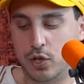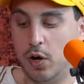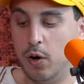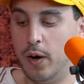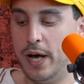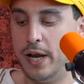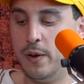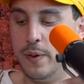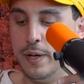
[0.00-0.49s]

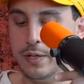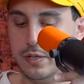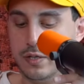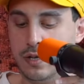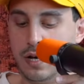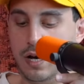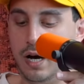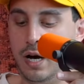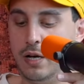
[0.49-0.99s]
So
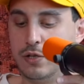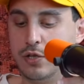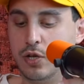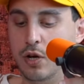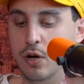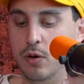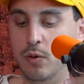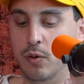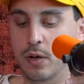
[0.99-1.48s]
anyways,
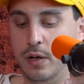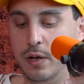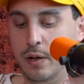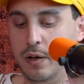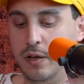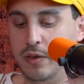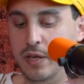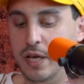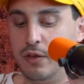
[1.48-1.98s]
so
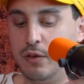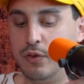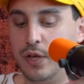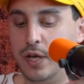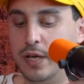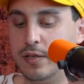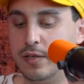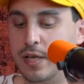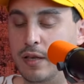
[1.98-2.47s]
the other
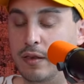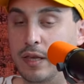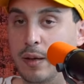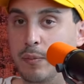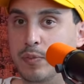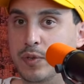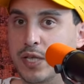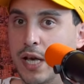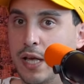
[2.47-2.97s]
thing is that
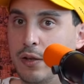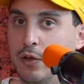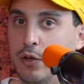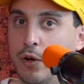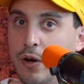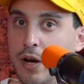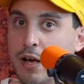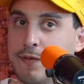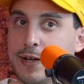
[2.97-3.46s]
they said
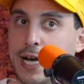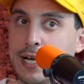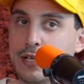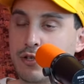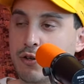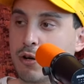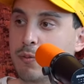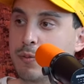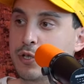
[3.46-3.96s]
you're going to have an
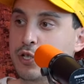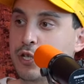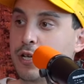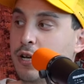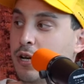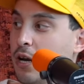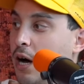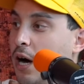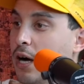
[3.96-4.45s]
ice cream
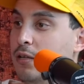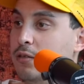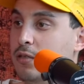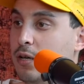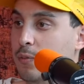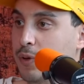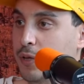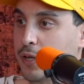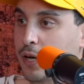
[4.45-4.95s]
machine and a hot
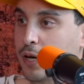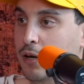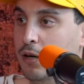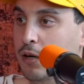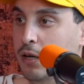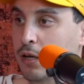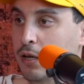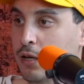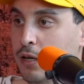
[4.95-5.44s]
tub in there,
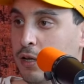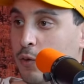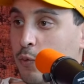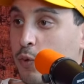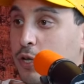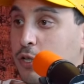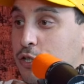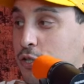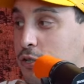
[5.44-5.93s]

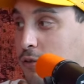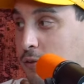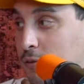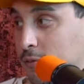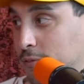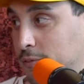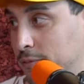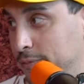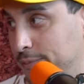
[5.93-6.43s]
which
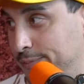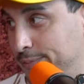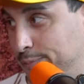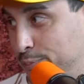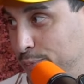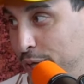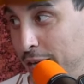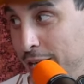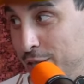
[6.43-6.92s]

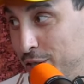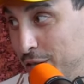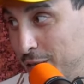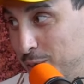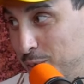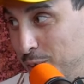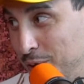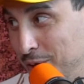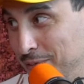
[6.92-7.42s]
pH
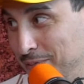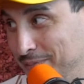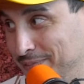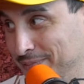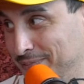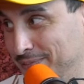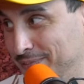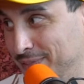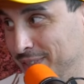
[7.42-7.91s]
expert,
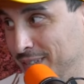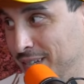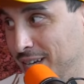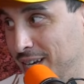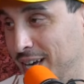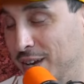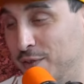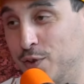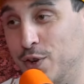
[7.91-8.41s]

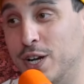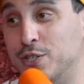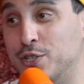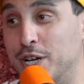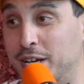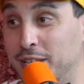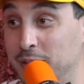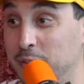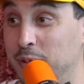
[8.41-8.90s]
if you're not
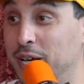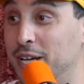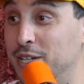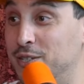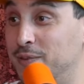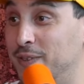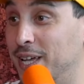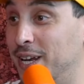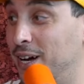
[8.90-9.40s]
checking the
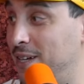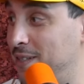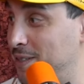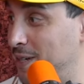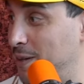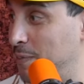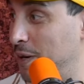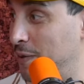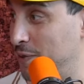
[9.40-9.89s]
pH of that hot
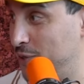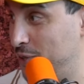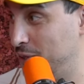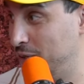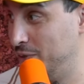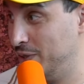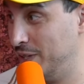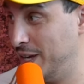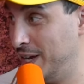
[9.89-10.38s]
tub every
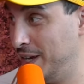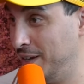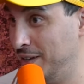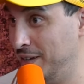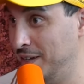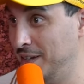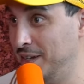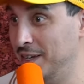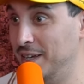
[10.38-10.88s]
single day
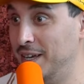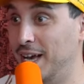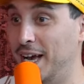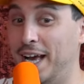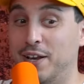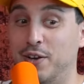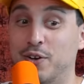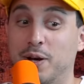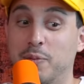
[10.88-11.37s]

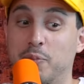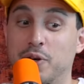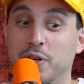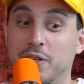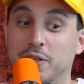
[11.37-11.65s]
and you're not